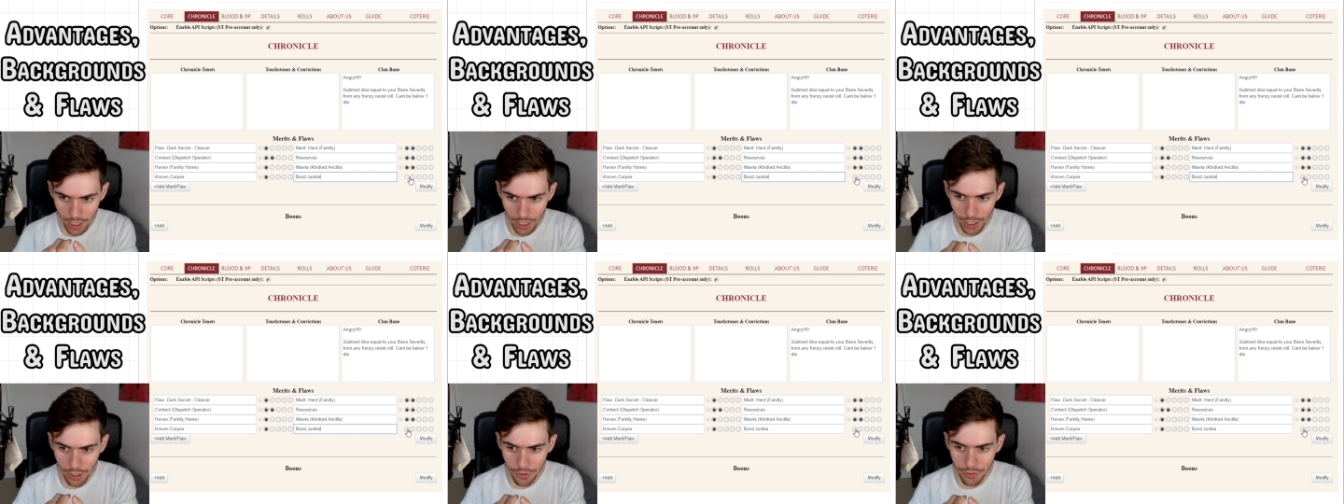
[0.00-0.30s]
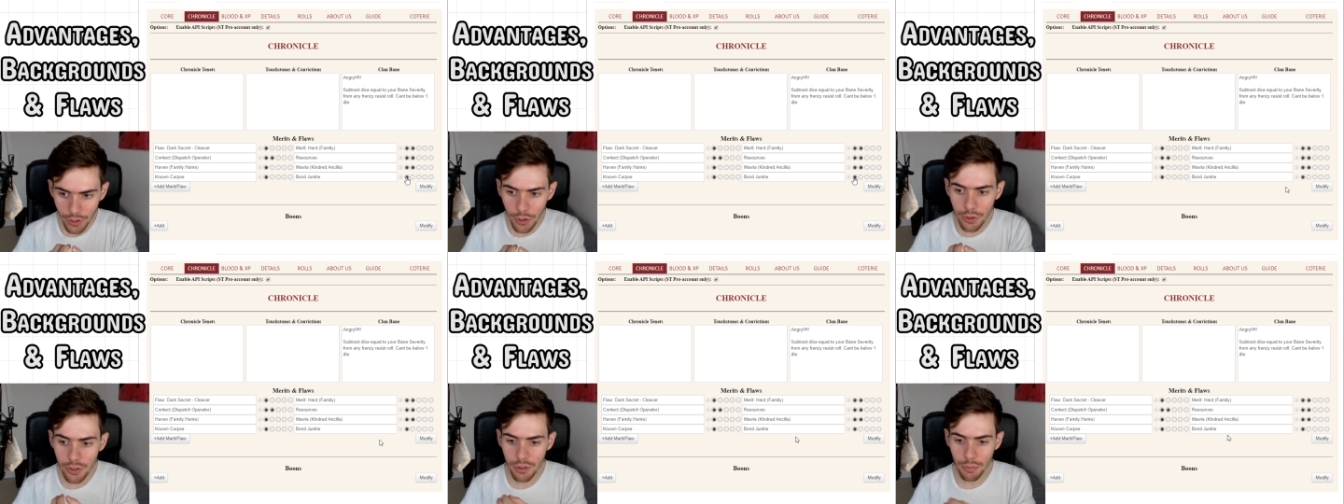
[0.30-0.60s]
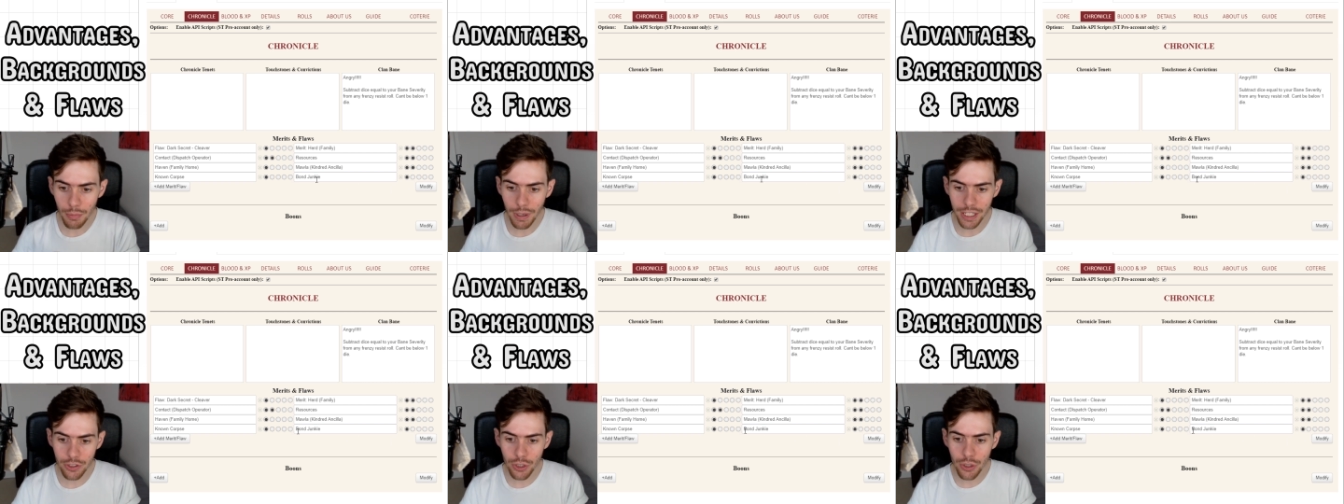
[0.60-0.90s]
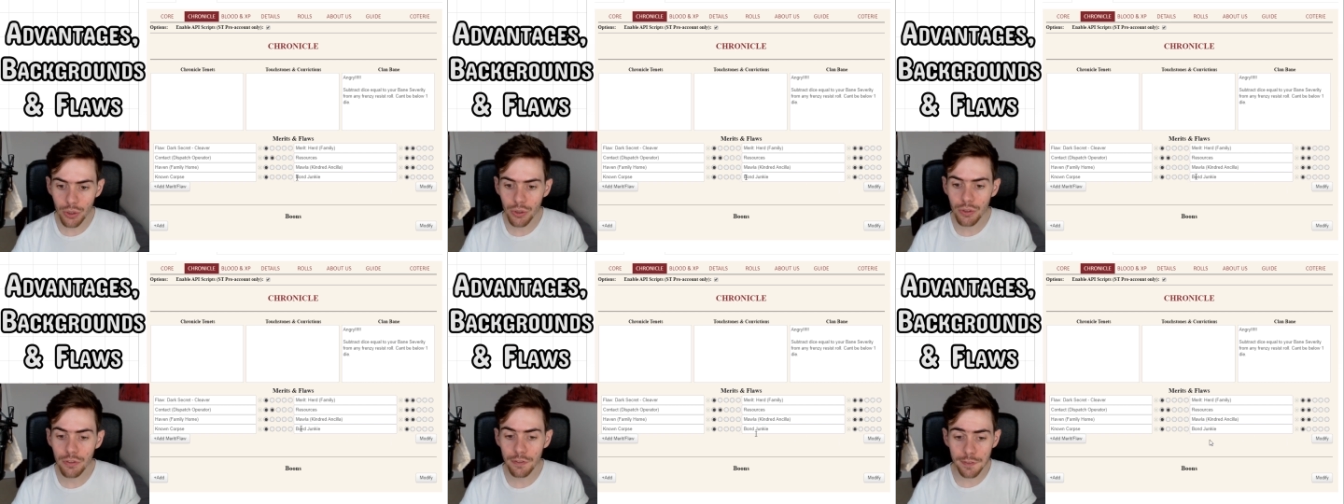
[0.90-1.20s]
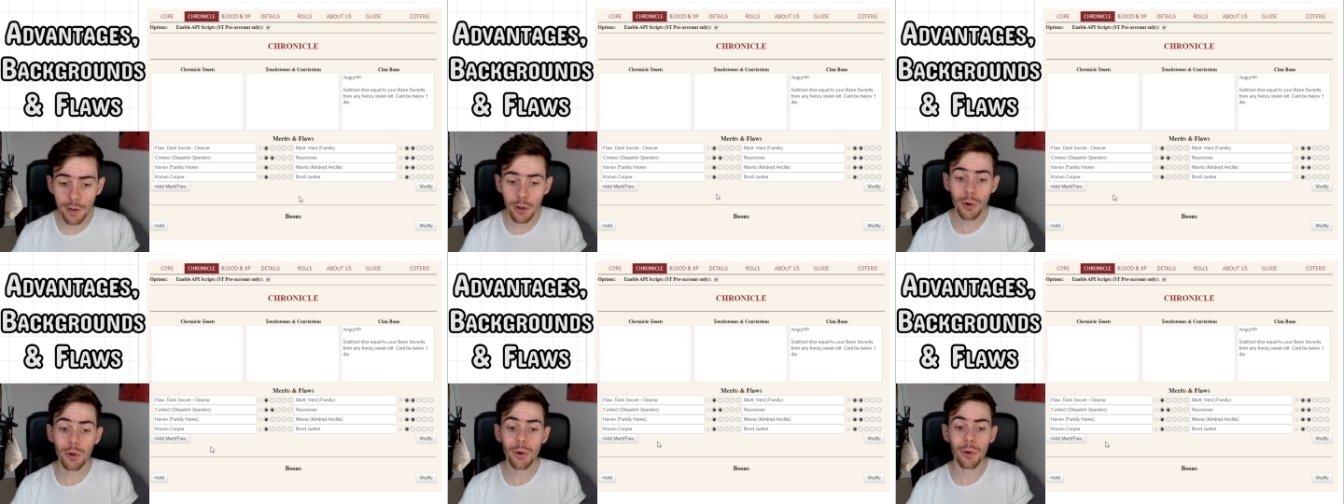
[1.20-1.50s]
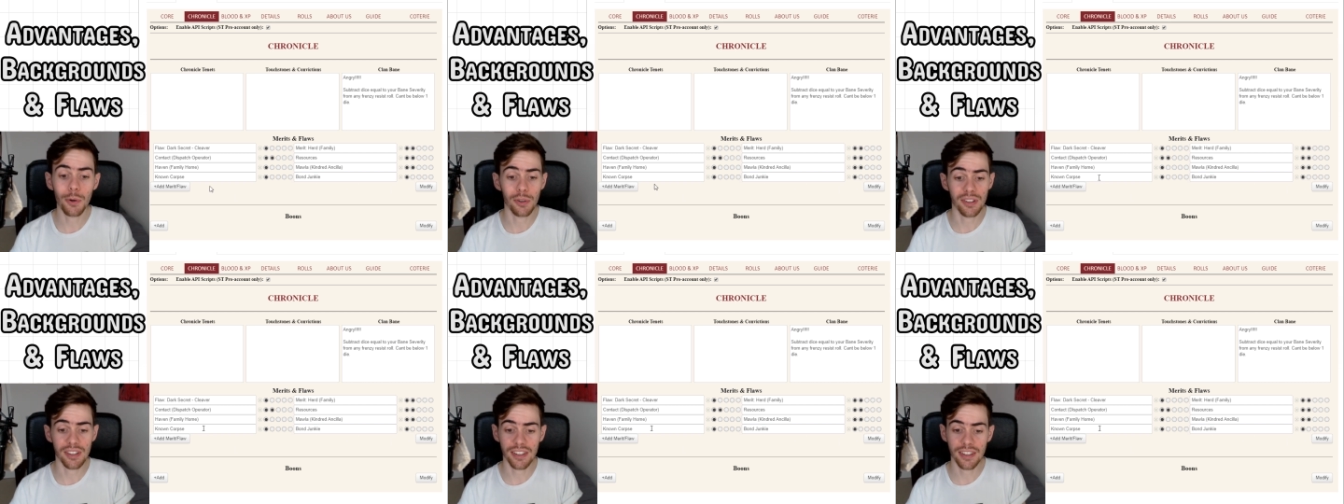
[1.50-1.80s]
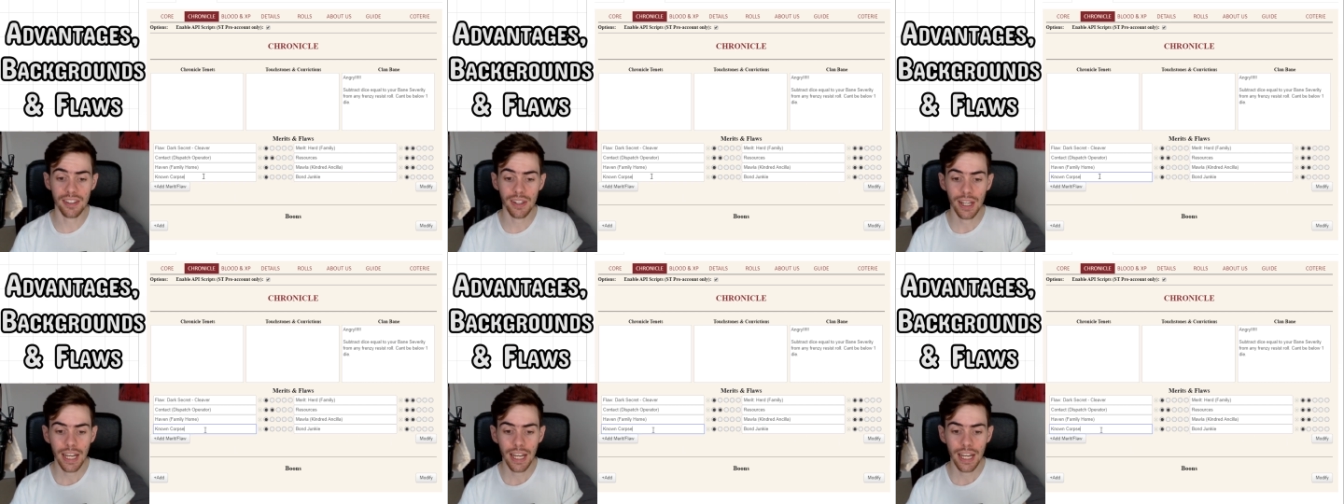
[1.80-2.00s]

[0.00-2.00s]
and those are my two flaws